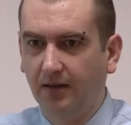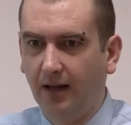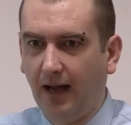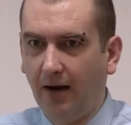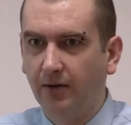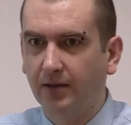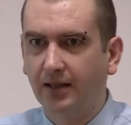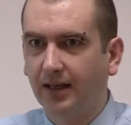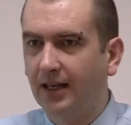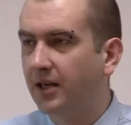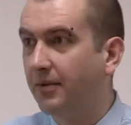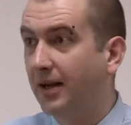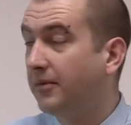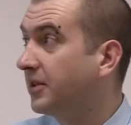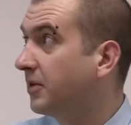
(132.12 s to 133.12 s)
hours they're going
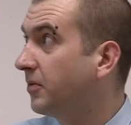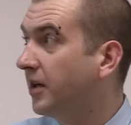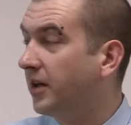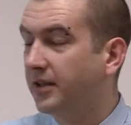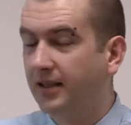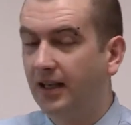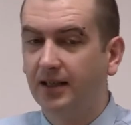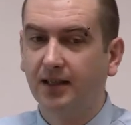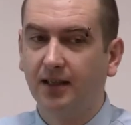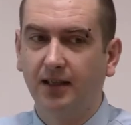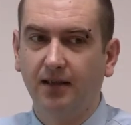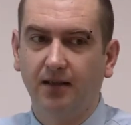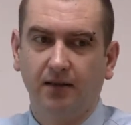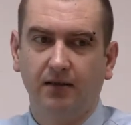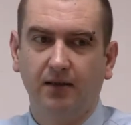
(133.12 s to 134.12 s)
to be able to work, essentially,
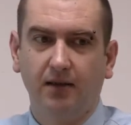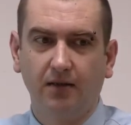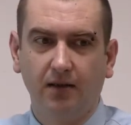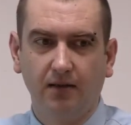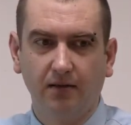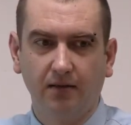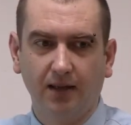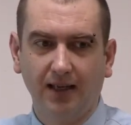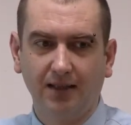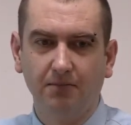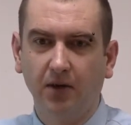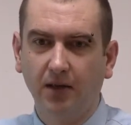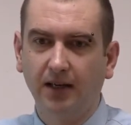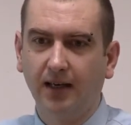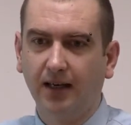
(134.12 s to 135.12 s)
and the less
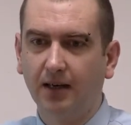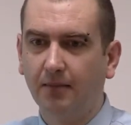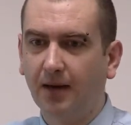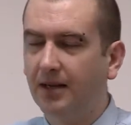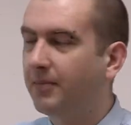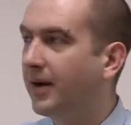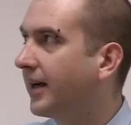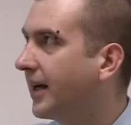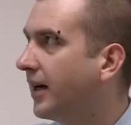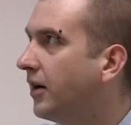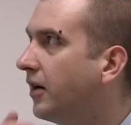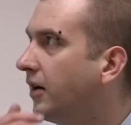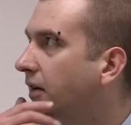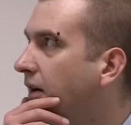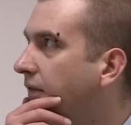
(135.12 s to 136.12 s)
money they're going to make back
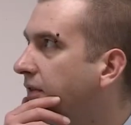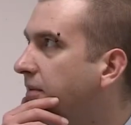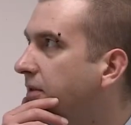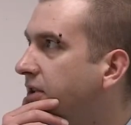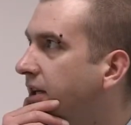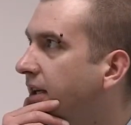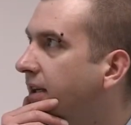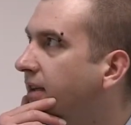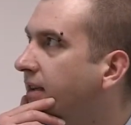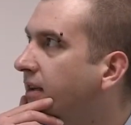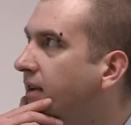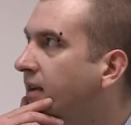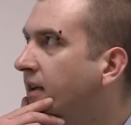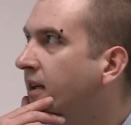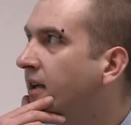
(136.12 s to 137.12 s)
off the machine.
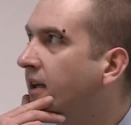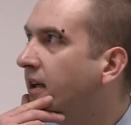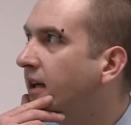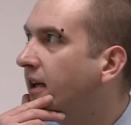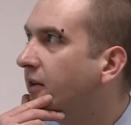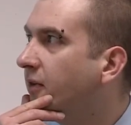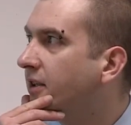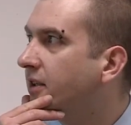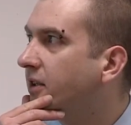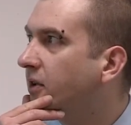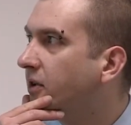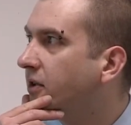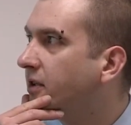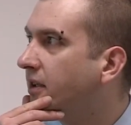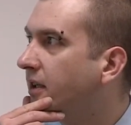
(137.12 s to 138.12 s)
And there is, of
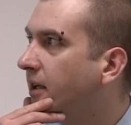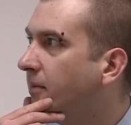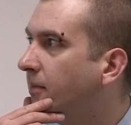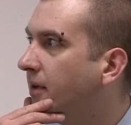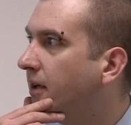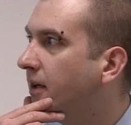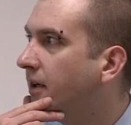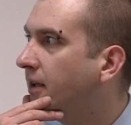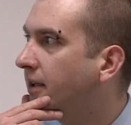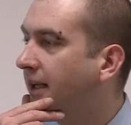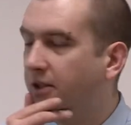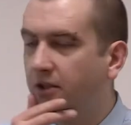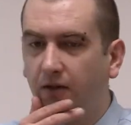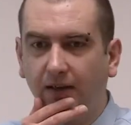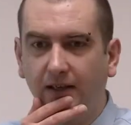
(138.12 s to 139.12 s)
course,
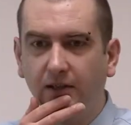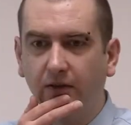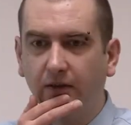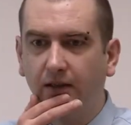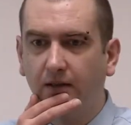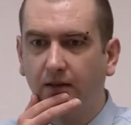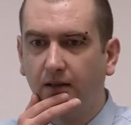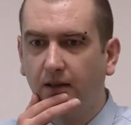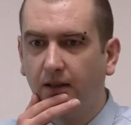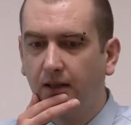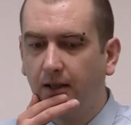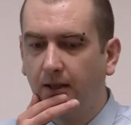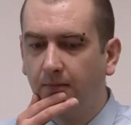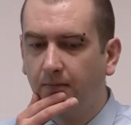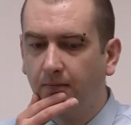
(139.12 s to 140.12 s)
danger of injury.
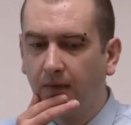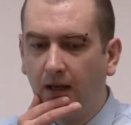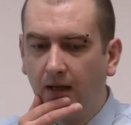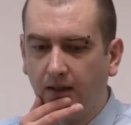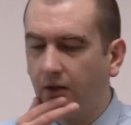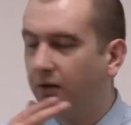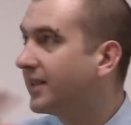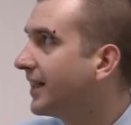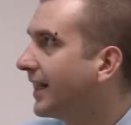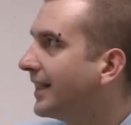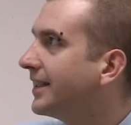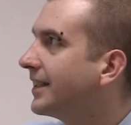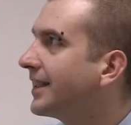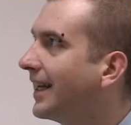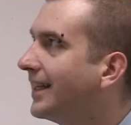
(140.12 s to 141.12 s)
So there is
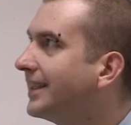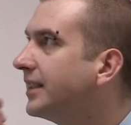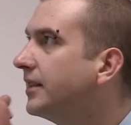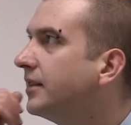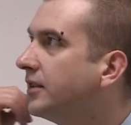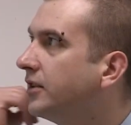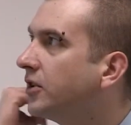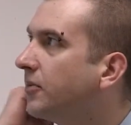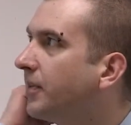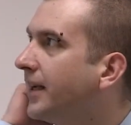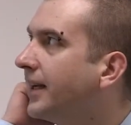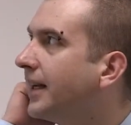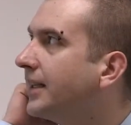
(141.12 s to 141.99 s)
legislation, European